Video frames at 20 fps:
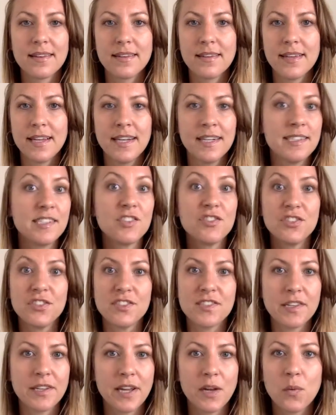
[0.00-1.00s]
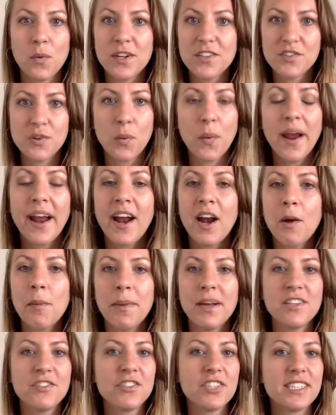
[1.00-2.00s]
in addition to like what to wear,
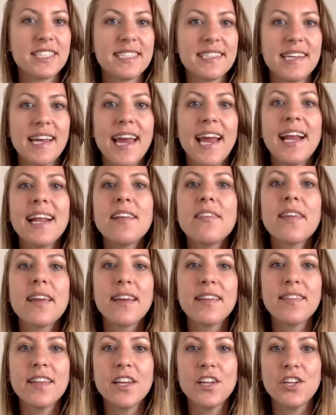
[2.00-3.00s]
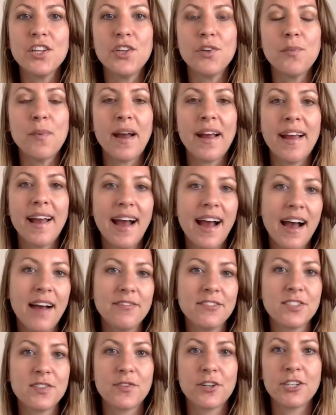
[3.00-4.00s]
but just anything that you might
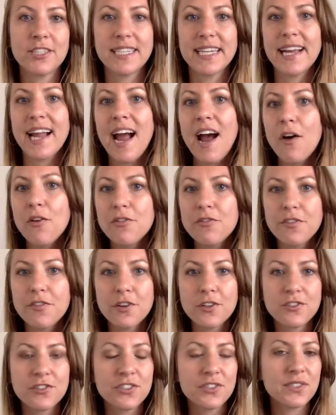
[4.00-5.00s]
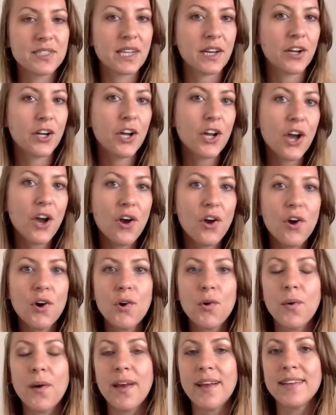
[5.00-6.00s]
have as far as like how the photo shoot's gonna
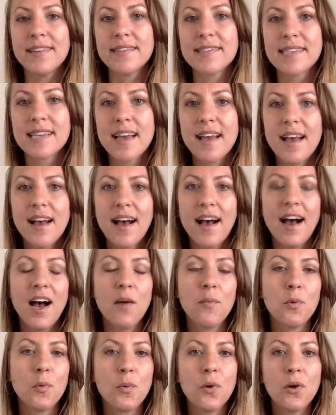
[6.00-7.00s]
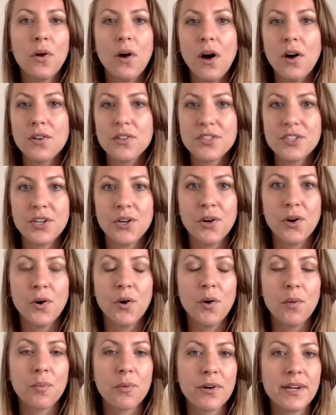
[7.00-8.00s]
go. And we'll
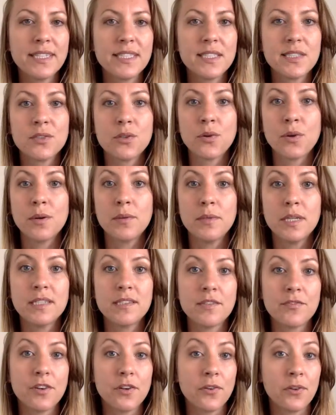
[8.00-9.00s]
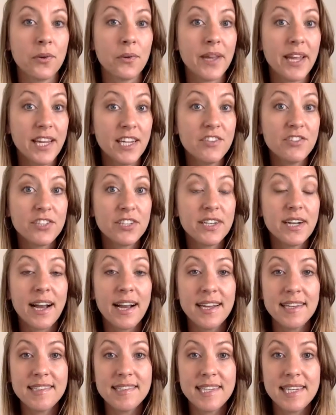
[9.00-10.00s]
also brainstorm different location
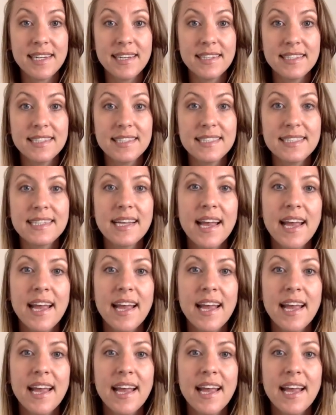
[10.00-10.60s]
ideas.